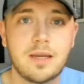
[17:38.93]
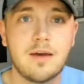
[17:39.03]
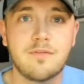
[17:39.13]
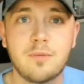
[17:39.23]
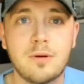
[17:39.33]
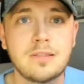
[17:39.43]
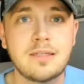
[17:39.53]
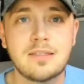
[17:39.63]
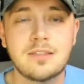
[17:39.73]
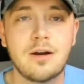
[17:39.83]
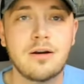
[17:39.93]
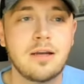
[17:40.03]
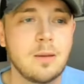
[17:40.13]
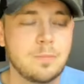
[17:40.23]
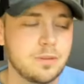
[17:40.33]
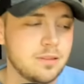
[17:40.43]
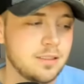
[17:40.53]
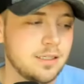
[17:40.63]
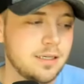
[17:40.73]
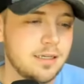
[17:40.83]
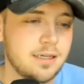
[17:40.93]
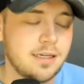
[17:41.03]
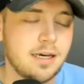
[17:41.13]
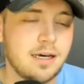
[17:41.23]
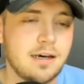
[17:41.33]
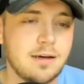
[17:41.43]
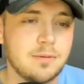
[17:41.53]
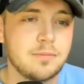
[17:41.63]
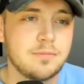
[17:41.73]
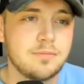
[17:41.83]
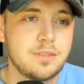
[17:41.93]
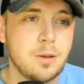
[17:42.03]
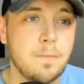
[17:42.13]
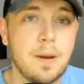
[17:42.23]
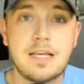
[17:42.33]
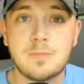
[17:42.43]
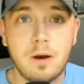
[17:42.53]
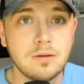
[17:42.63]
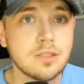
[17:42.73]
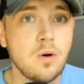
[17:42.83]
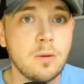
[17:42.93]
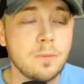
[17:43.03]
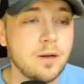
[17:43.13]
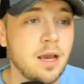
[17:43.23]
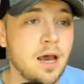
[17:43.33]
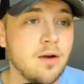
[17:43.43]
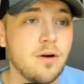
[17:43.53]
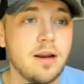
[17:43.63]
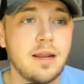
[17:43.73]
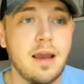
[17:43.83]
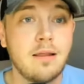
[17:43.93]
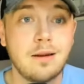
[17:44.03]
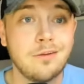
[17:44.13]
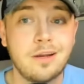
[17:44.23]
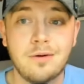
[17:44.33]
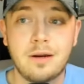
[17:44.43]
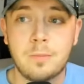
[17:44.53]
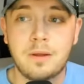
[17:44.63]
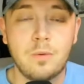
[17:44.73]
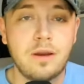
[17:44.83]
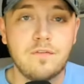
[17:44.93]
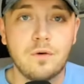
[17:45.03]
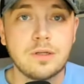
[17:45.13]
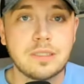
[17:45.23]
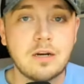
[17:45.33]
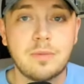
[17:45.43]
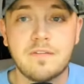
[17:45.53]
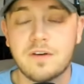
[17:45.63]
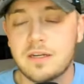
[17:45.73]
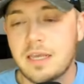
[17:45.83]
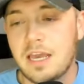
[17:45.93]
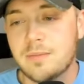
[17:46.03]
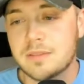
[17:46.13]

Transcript: We got football season starting up, and you know, baseball is going pretty hot right now. I know they're getting ready to play Wake Forest. That'll be a fun game.